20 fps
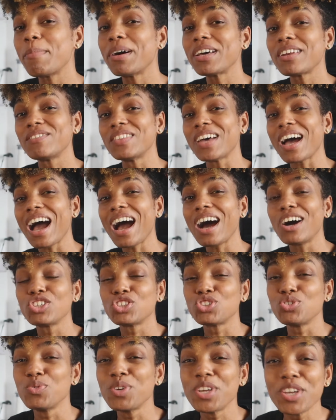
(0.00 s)
come out of the
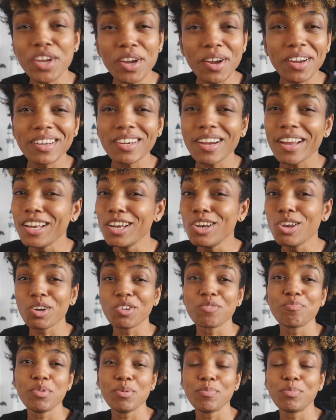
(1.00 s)
house, you'll hear a
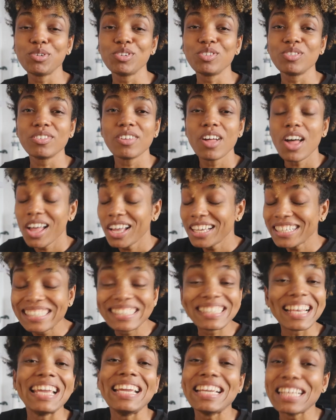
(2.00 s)
lot of people
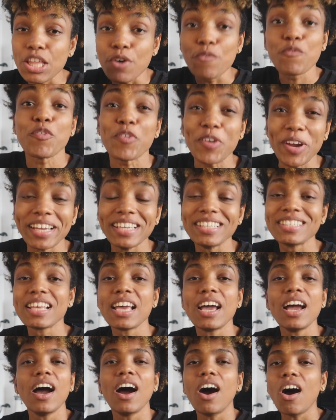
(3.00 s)
saying the
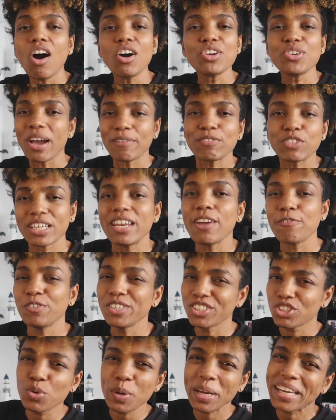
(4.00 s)
phrase, oh, you have to
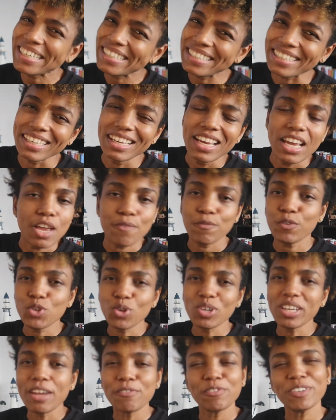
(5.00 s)
leverage quickly. If
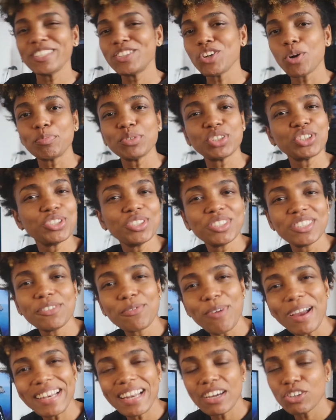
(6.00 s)
you don't leverage the
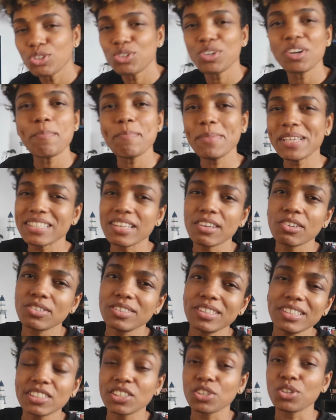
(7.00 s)
opportunity right now, you're gonna miss out
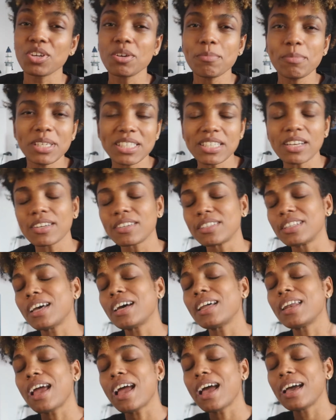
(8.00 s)
on this and you're gonna miss out on
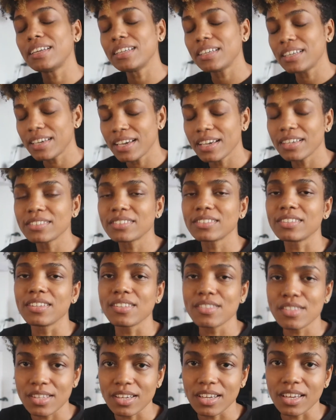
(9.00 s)
that. And here's
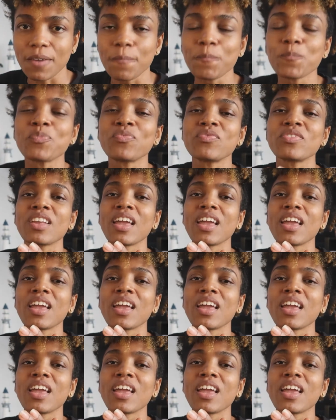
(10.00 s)
the thing.